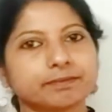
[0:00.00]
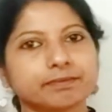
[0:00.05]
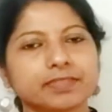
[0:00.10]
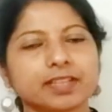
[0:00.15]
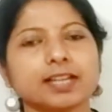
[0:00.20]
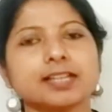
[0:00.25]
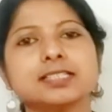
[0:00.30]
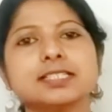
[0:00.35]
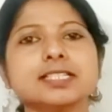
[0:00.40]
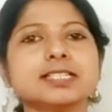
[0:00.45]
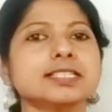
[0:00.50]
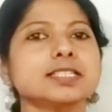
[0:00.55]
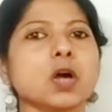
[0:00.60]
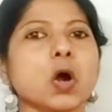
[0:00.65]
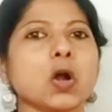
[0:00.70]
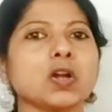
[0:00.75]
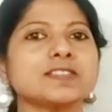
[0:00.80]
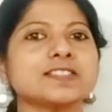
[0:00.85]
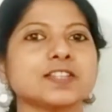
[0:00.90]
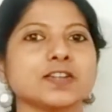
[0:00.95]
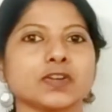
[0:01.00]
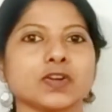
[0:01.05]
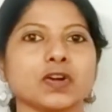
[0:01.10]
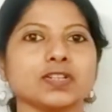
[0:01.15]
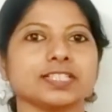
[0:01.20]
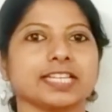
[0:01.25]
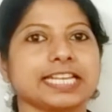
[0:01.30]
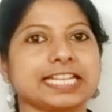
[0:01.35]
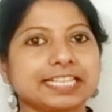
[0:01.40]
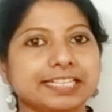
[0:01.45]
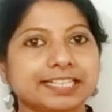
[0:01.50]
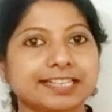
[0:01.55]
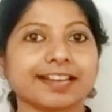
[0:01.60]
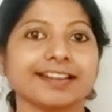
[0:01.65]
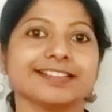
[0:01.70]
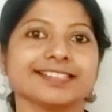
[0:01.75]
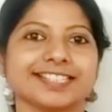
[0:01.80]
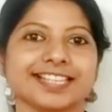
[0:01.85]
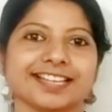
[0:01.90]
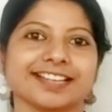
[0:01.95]
It is also called
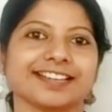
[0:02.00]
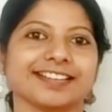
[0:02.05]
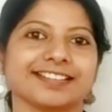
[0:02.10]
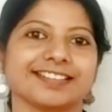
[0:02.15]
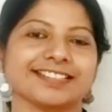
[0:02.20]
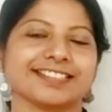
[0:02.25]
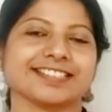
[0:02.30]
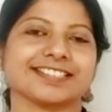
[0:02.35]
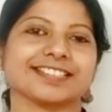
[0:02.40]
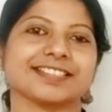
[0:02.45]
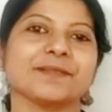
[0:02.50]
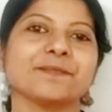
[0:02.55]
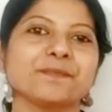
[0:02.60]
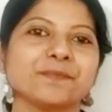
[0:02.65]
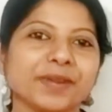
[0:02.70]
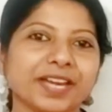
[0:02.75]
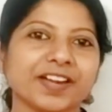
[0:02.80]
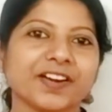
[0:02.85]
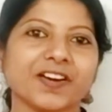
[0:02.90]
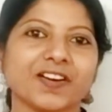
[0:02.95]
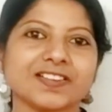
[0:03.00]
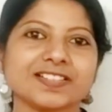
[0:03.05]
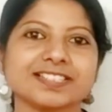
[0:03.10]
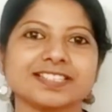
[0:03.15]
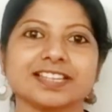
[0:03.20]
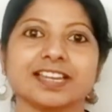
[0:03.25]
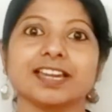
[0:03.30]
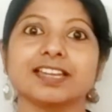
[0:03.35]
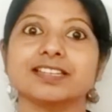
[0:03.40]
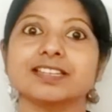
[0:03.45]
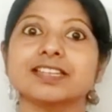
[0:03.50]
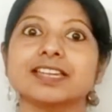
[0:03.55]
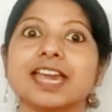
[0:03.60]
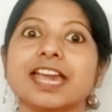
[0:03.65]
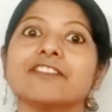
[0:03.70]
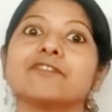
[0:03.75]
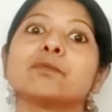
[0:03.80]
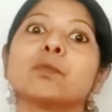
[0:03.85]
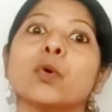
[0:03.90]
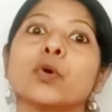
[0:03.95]
intrinsic criticism because it gave
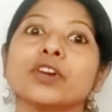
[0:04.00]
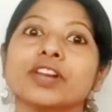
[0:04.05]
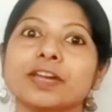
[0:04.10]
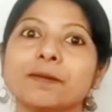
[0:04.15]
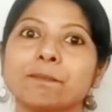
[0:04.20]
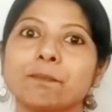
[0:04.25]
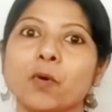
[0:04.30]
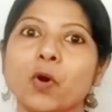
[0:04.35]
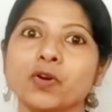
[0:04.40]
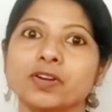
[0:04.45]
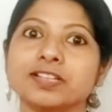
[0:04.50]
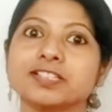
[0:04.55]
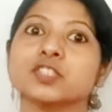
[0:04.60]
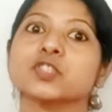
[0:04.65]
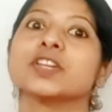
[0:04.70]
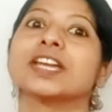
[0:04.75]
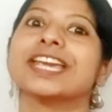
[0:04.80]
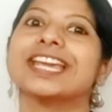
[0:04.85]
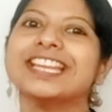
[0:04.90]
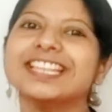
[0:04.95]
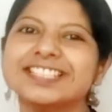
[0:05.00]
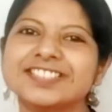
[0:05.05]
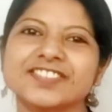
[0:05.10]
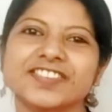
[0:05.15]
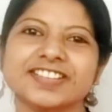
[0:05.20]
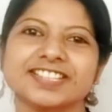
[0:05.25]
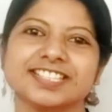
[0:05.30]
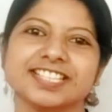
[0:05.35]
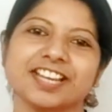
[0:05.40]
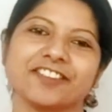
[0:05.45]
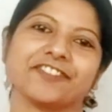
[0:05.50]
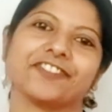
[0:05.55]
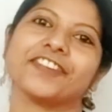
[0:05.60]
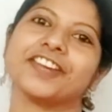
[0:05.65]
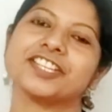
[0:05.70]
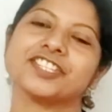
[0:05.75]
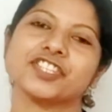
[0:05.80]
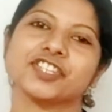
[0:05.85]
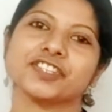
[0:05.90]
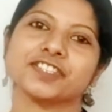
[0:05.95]
more importance to the intrinsic
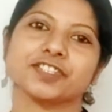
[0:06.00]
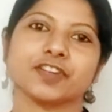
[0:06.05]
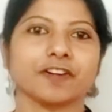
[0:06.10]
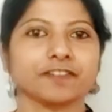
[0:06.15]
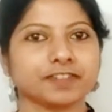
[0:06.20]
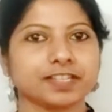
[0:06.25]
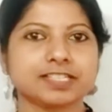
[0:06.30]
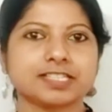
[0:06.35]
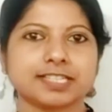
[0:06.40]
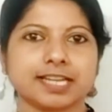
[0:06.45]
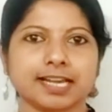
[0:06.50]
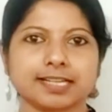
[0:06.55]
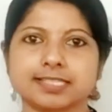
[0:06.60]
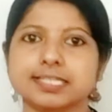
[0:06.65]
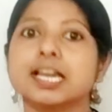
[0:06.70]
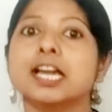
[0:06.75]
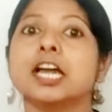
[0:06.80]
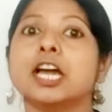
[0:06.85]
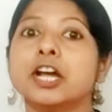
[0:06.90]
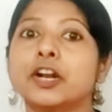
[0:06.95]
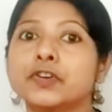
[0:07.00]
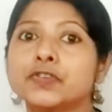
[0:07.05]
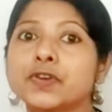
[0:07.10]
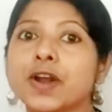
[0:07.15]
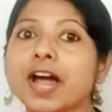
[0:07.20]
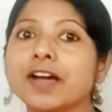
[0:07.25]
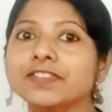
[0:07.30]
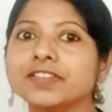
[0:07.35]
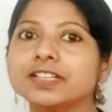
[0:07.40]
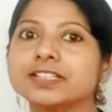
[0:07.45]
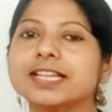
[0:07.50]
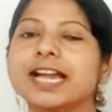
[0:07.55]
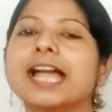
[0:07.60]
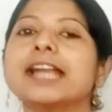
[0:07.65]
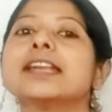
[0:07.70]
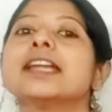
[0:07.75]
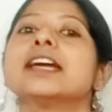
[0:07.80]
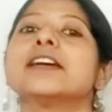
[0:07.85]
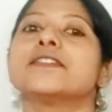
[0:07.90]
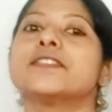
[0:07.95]
features of the text rather
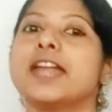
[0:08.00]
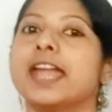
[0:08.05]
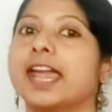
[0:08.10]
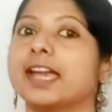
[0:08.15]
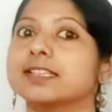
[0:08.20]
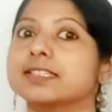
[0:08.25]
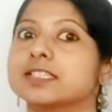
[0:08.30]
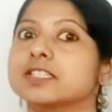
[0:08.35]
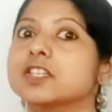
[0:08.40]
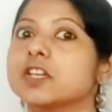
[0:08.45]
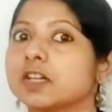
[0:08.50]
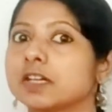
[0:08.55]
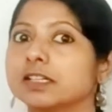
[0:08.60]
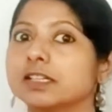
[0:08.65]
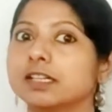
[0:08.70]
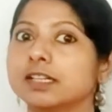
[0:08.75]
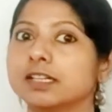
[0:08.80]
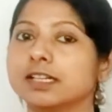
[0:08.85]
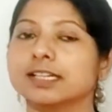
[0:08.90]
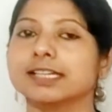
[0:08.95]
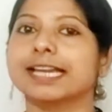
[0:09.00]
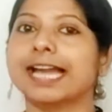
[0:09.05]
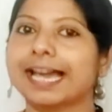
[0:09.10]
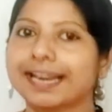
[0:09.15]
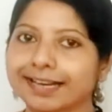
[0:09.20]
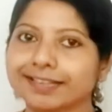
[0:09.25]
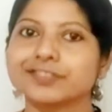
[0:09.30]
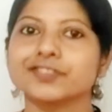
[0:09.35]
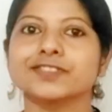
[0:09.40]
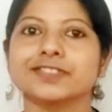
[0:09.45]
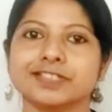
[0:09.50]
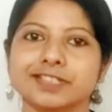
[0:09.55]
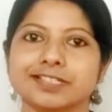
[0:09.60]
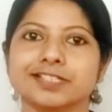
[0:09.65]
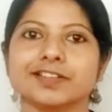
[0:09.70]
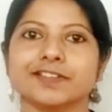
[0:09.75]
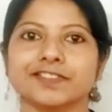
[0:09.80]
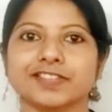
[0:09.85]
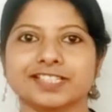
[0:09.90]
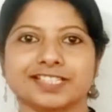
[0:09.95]
than the external characteristics
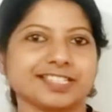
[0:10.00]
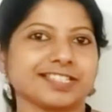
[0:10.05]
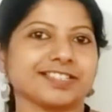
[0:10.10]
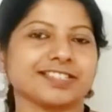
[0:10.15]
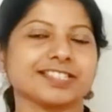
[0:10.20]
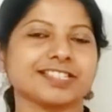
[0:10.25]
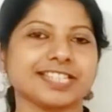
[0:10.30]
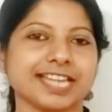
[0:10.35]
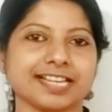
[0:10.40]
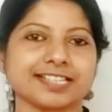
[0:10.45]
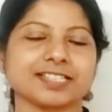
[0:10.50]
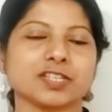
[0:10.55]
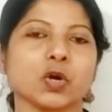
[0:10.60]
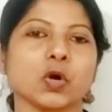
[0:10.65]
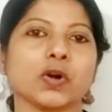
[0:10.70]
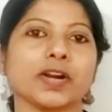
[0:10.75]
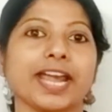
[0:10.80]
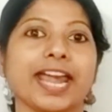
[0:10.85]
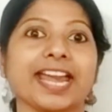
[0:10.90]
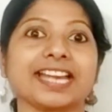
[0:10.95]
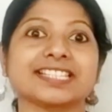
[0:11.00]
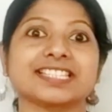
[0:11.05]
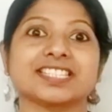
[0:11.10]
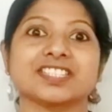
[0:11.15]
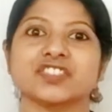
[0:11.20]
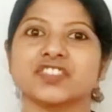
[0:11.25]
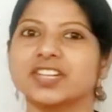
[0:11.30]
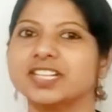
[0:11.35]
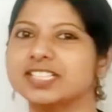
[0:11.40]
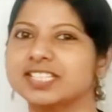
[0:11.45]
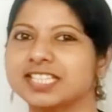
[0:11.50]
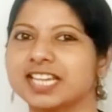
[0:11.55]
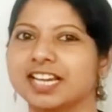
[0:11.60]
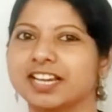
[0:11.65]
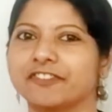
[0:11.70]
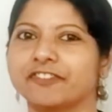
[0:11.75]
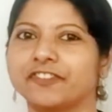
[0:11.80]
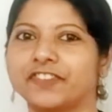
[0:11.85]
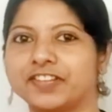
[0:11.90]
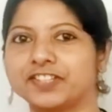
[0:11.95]
of the text or extrinsic
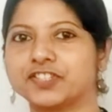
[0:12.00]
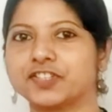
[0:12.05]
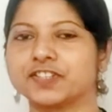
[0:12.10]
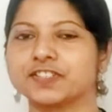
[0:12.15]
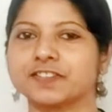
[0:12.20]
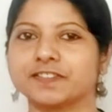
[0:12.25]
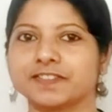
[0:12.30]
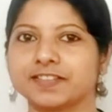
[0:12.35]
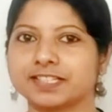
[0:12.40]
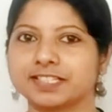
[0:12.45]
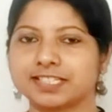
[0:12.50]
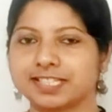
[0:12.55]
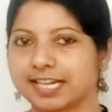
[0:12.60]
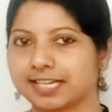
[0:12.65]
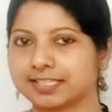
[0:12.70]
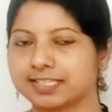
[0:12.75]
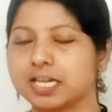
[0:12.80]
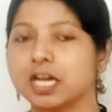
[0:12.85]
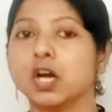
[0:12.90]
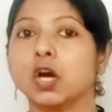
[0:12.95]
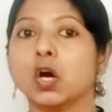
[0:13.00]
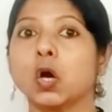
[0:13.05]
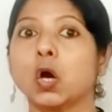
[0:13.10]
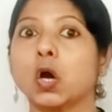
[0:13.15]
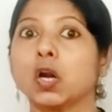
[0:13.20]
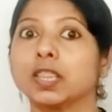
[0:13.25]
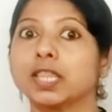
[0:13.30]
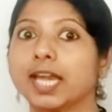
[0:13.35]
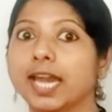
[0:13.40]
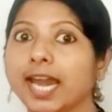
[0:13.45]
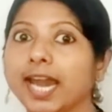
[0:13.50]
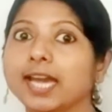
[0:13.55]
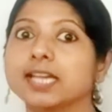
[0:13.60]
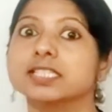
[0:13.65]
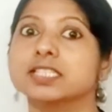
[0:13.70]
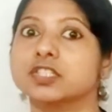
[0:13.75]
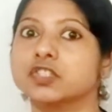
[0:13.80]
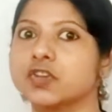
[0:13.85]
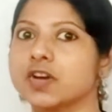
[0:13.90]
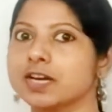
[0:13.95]
features of the text, or the
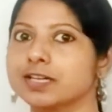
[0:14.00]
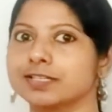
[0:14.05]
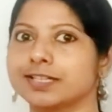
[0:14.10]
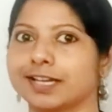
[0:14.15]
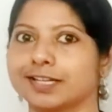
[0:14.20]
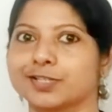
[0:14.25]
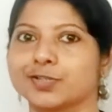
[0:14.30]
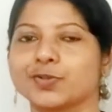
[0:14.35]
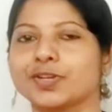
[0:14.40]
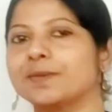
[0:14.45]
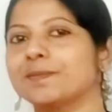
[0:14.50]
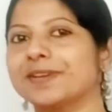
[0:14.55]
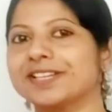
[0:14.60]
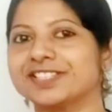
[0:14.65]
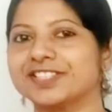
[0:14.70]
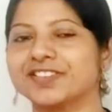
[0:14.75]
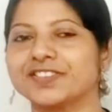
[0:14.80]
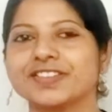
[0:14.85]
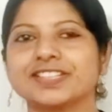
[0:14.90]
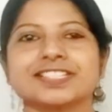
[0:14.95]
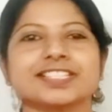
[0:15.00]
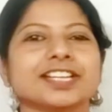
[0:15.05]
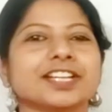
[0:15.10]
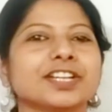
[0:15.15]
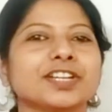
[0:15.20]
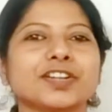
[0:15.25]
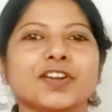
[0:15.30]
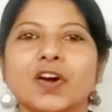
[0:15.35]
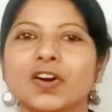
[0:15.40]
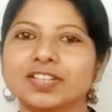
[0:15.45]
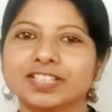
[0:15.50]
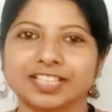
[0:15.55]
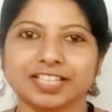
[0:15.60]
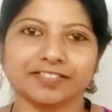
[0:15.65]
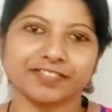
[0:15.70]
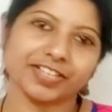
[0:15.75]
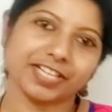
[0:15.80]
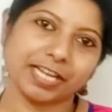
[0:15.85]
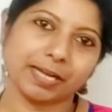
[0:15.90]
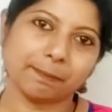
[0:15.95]
extra textual materials are not
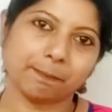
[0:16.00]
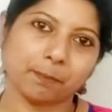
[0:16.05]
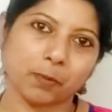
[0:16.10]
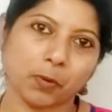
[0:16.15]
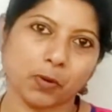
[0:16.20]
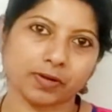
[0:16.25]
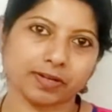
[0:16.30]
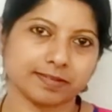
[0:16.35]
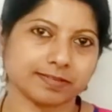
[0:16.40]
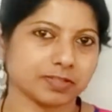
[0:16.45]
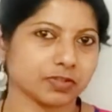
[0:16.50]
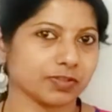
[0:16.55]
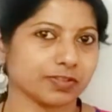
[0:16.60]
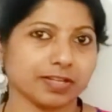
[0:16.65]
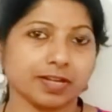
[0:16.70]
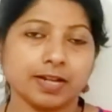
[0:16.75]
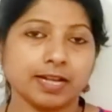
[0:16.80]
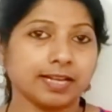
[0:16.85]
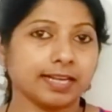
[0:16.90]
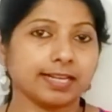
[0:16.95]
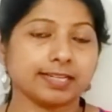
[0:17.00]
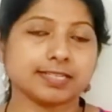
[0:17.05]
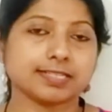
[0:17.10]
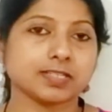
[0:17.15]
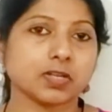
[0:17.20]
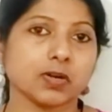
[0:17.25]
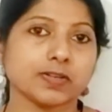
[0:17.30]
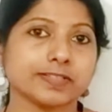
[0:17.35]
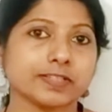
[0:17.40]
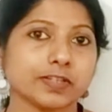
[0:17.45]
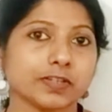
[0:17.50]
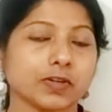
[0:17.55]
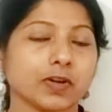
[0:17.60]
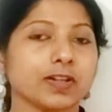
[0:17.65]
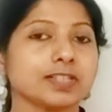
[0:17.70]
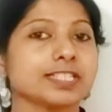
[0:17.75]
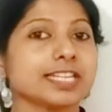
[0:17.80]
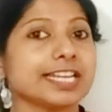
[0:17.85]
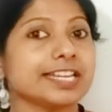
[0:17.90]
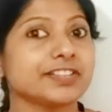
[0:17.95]
given importance. So it is also called
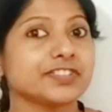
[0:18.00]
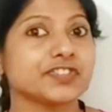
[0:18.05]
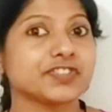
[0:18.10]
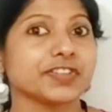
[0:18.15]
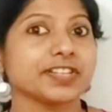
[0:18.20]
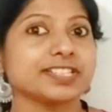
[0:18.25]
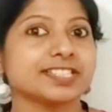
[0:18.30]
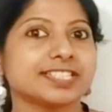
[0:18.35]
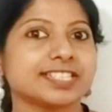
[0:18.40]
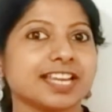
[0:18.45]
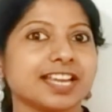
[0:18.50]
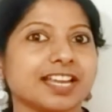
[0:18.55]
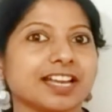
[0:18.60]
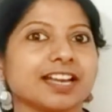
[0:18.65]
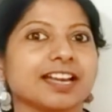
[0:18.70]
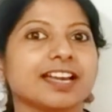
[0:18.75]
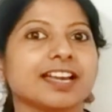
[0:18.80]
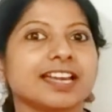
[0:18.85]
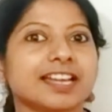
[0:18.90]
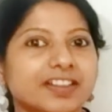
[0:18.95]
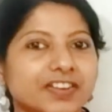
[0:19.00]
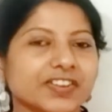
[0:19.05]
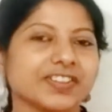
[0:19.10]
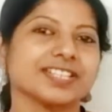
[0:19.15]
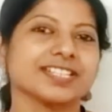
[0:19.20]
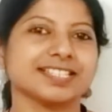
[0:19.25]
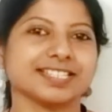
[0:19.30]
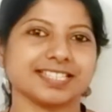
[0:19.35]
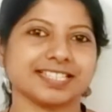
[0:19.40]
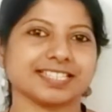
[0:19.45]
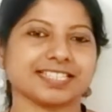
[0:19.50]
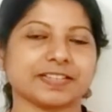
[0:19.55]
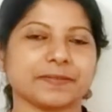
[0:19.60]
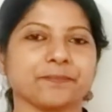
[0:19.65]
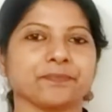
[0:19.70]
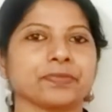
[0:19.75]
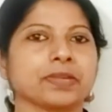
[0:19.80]
intrinsic criticism.